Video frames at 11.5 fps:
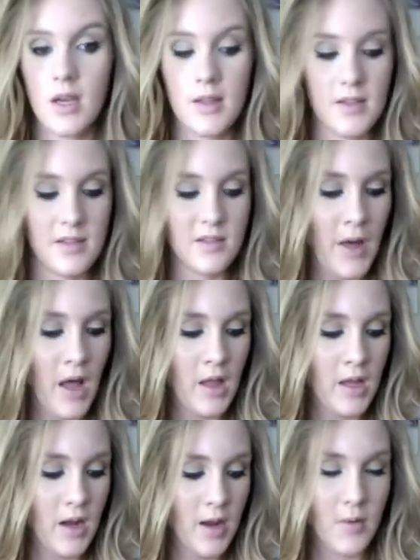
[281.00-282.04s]
this
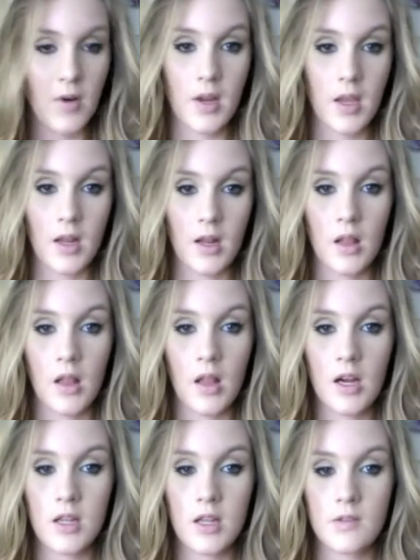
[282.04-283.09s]
palette. I'm going to get a
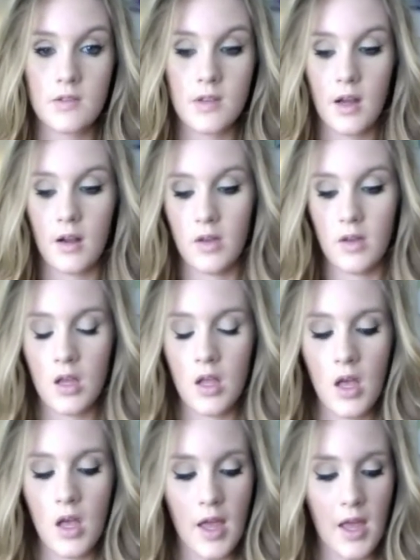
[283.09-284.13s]
lot of use out of it,
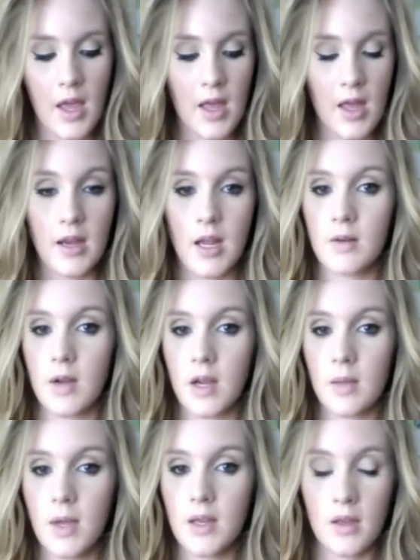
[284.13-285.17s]
and I
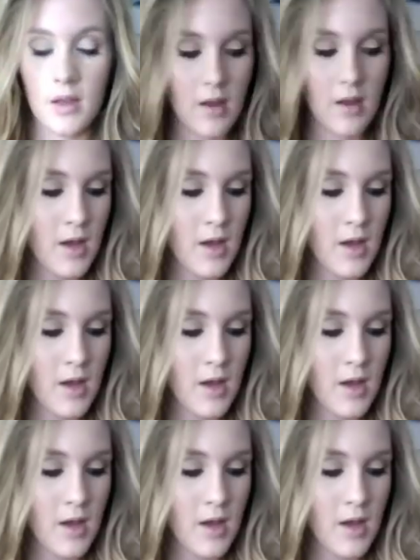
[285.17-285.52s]
recommend it.